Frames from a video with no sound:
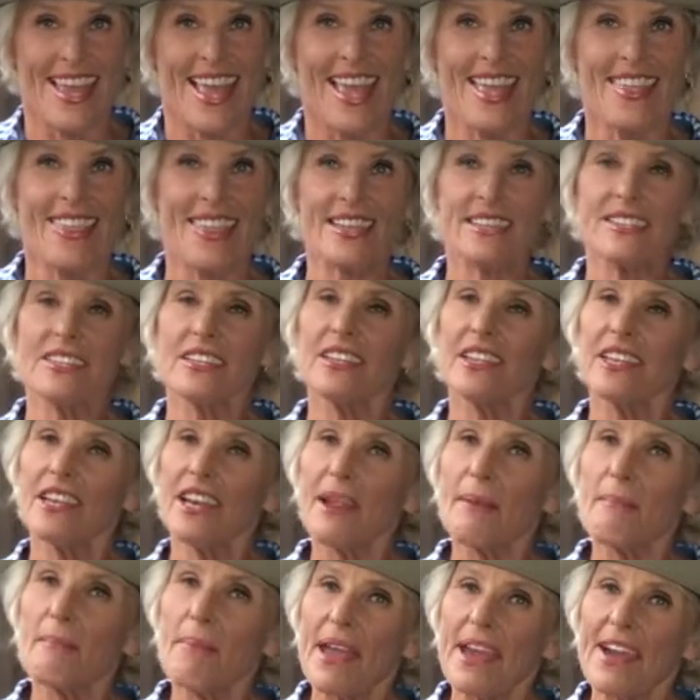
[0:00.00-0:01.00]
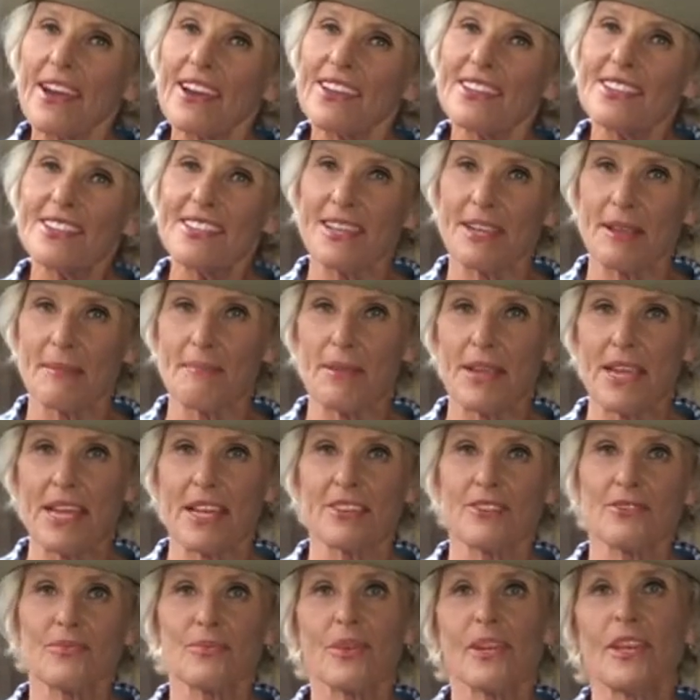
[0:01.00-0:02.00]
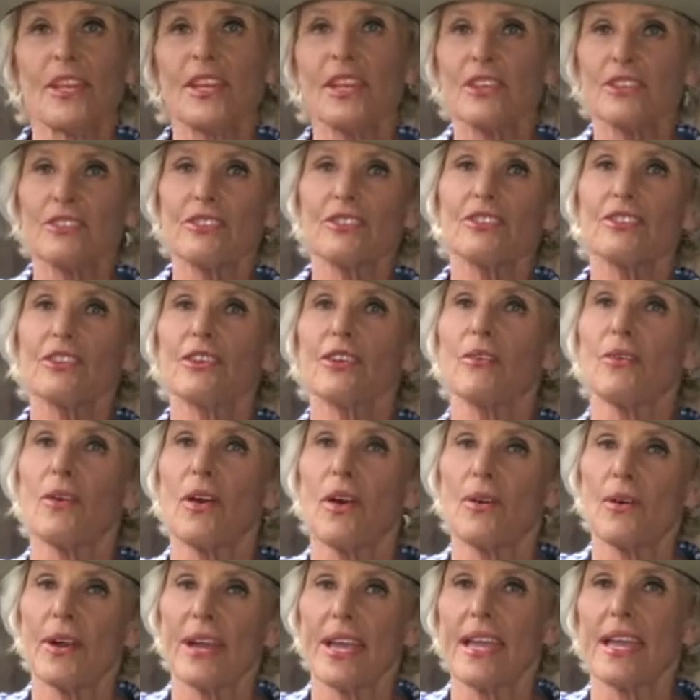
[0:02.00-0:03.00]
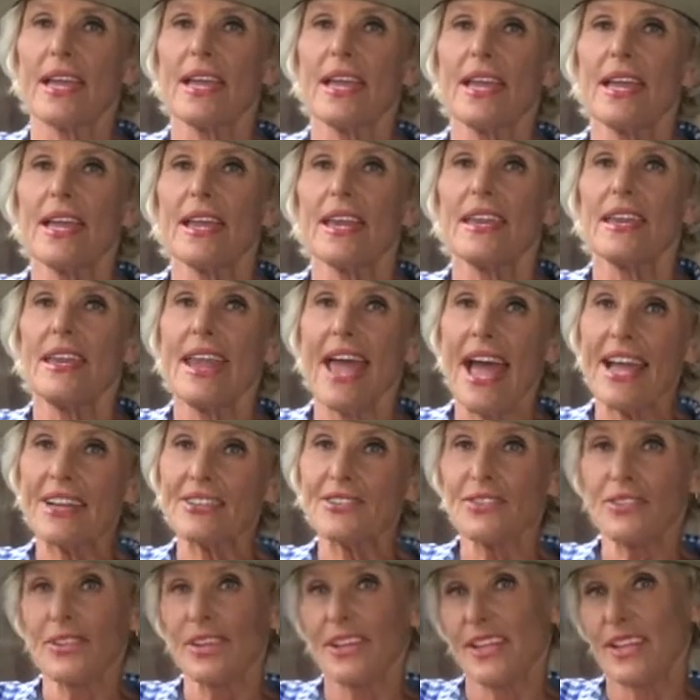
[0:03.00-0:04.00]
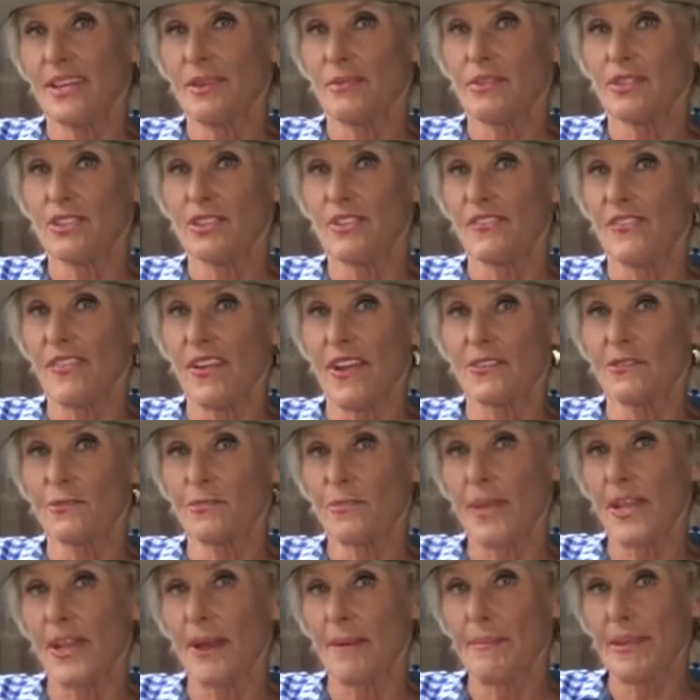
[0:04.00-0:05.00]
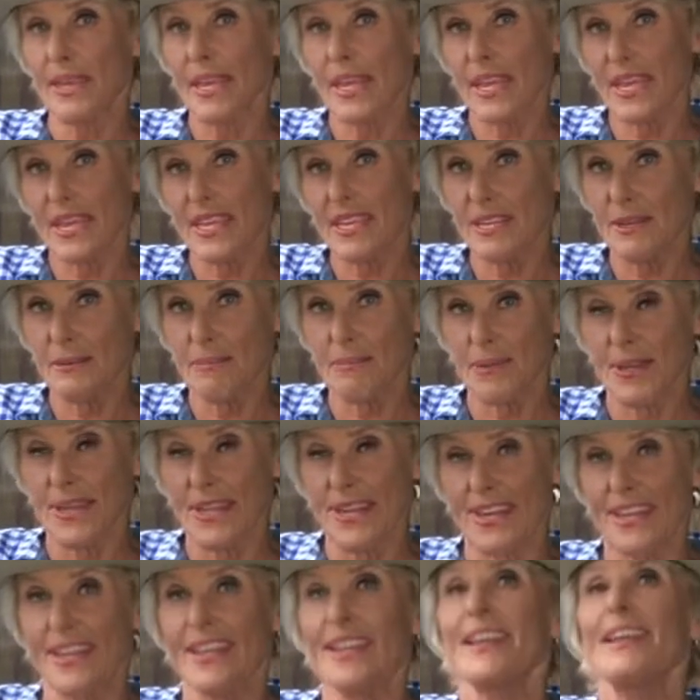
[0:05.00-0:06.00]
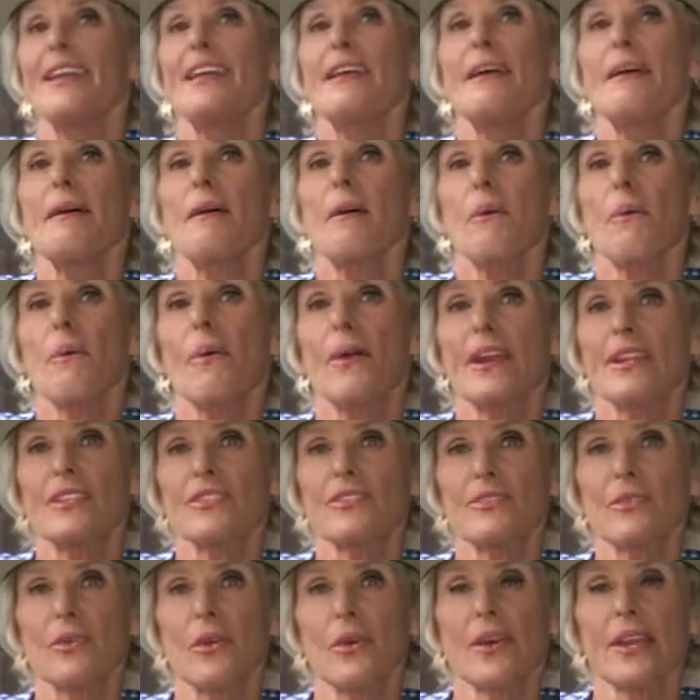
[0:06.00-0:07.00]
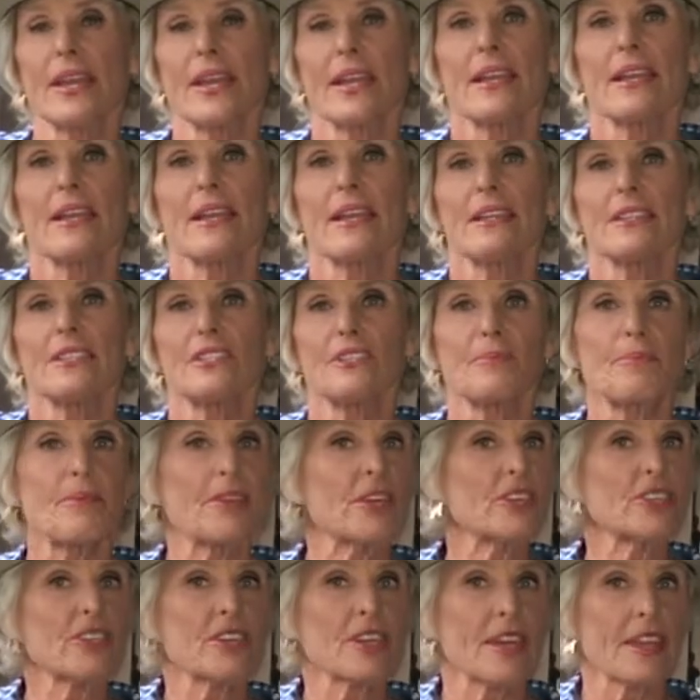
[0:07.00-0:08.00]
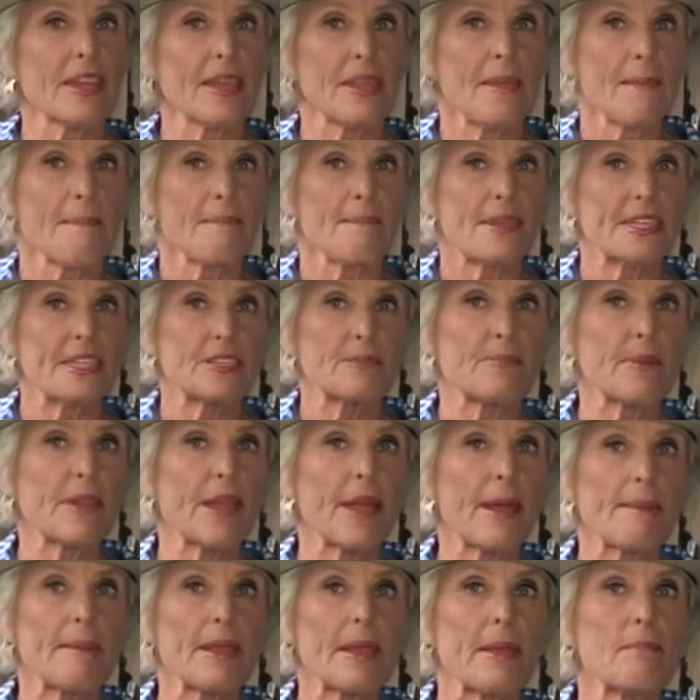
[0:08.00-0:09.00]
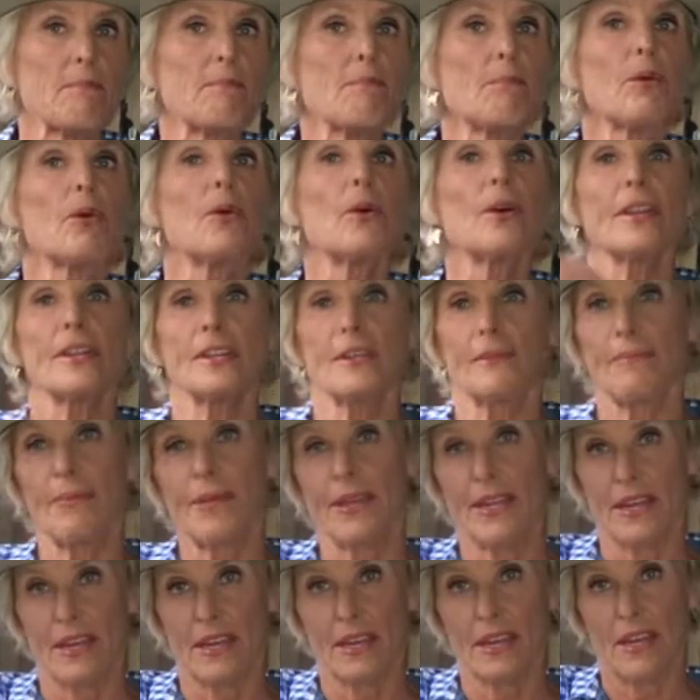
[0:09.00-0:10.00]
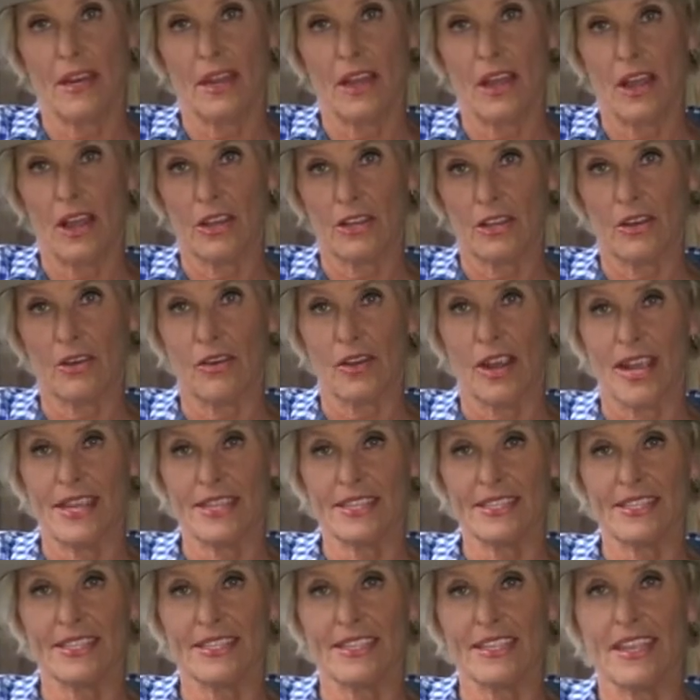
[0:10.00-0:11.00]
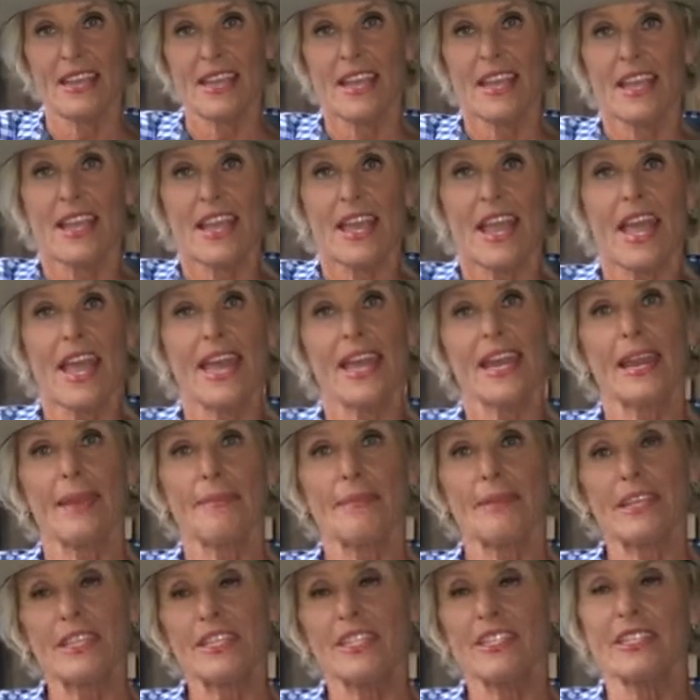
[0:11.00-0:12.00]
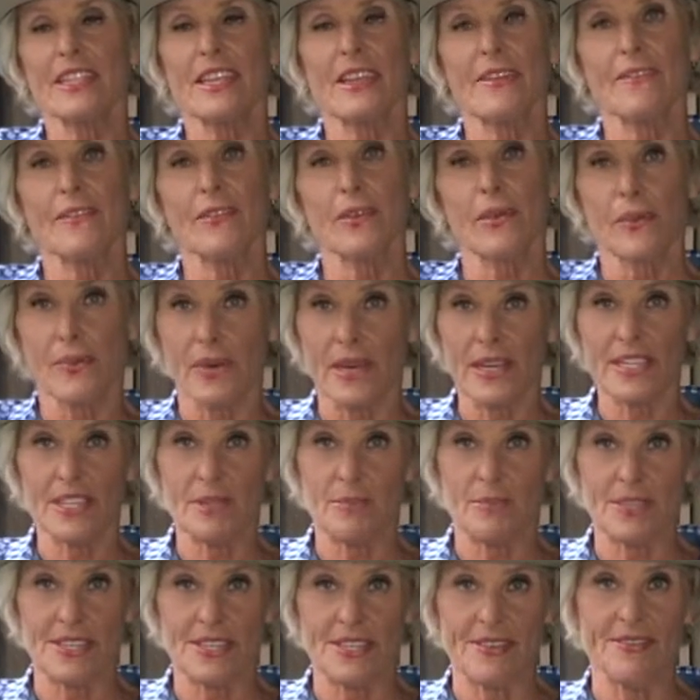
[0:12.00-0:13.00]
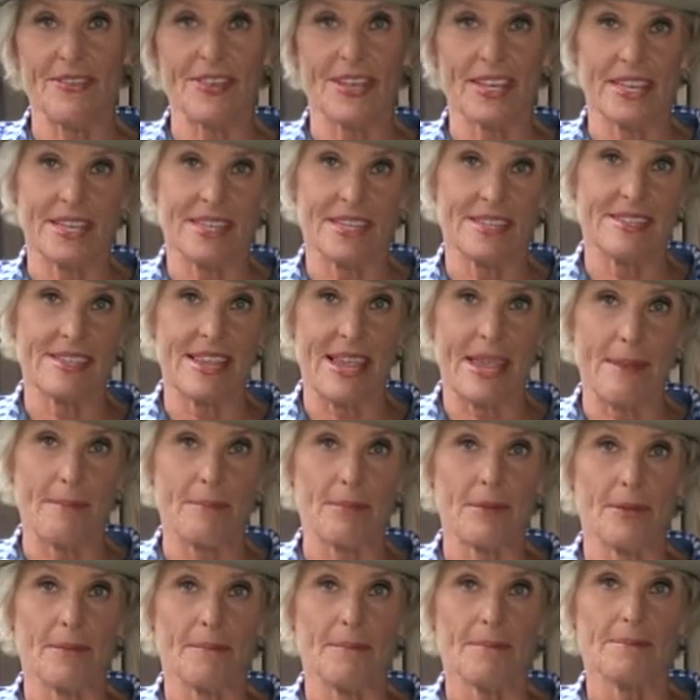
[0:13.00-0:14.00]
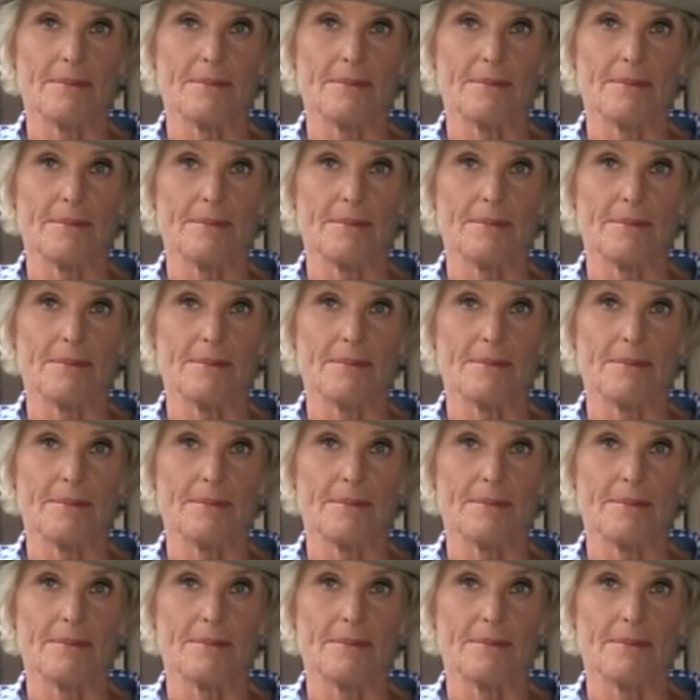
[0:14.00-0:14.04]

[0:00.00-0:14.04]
And that's a little embarrassing because we're used to growing naturally, which involves becoming independent, whereas growing spiritually means becoming more dependent on Christ. And let me just give you a really specific example.